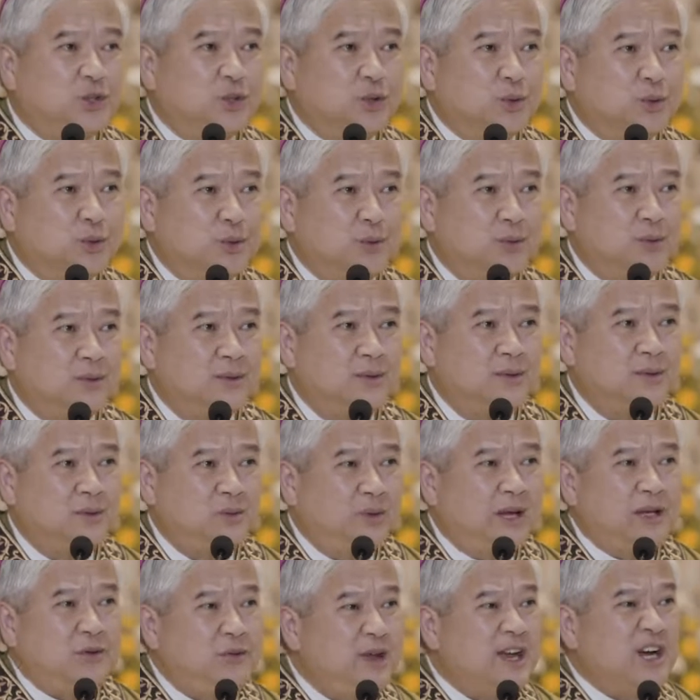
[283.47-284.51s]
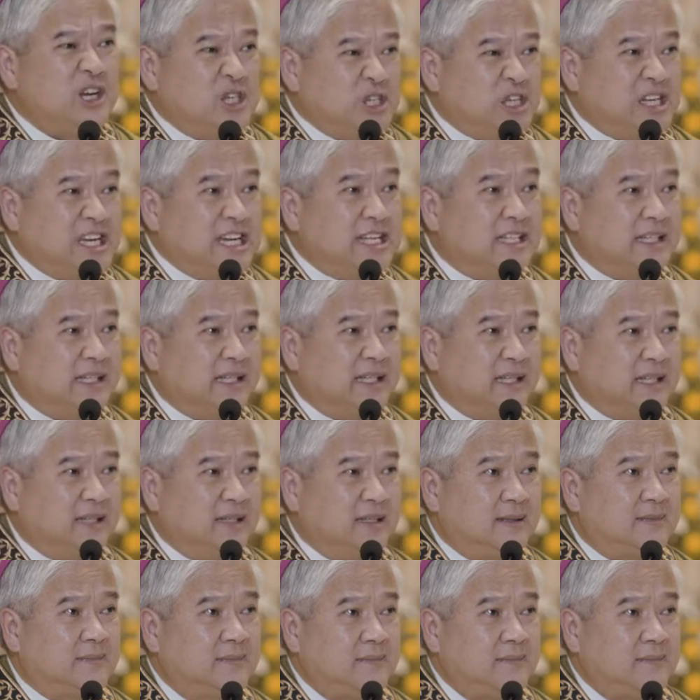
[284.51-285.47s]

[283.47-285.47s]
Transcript: to, when we are cheated,